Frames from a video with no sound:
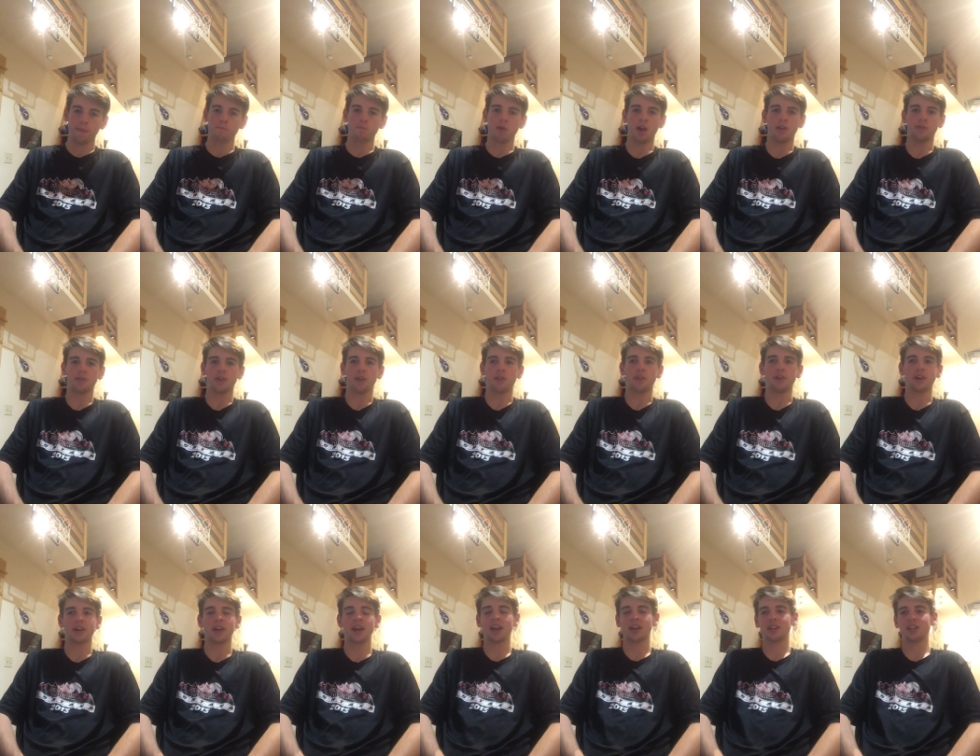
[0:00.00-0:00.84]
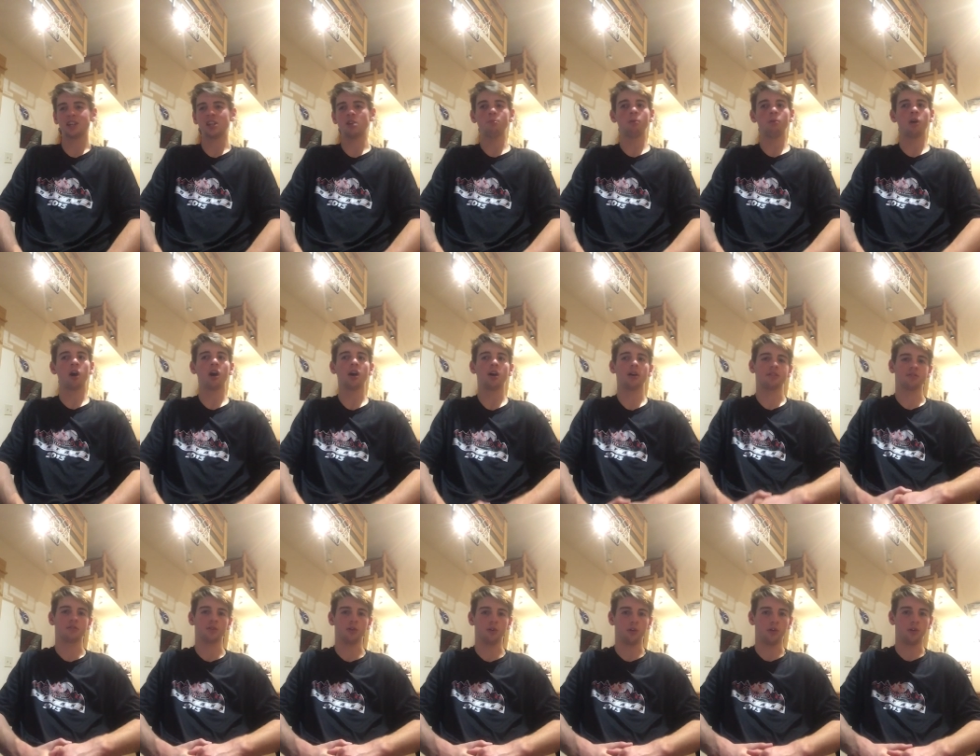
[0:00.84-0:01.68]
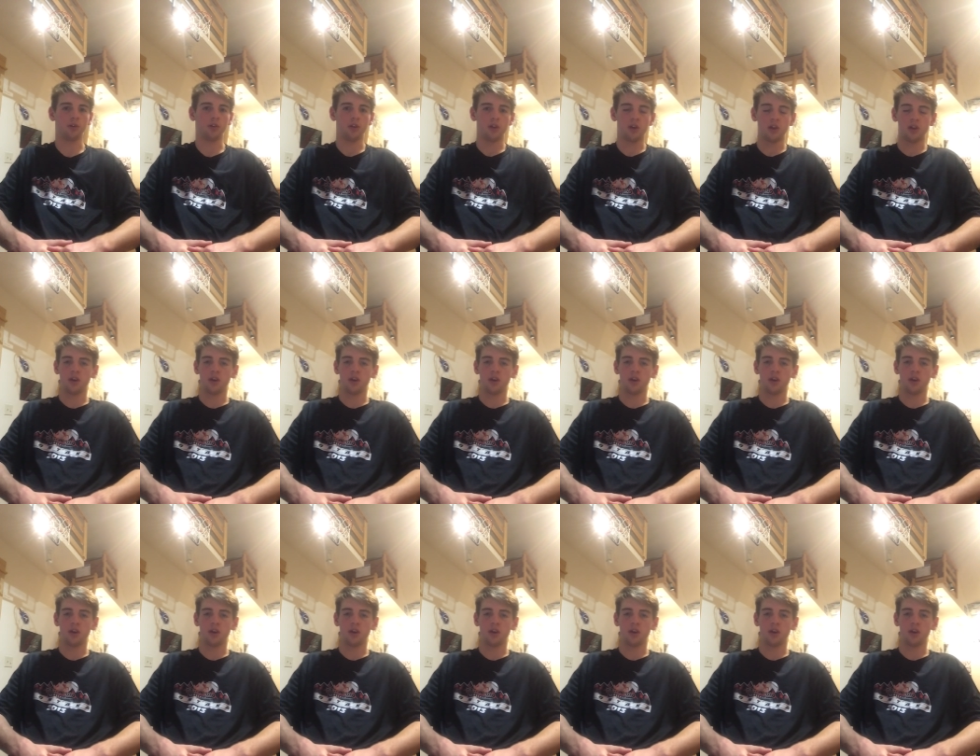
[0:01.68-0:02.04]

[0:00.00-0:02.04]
and that they can't keep hustle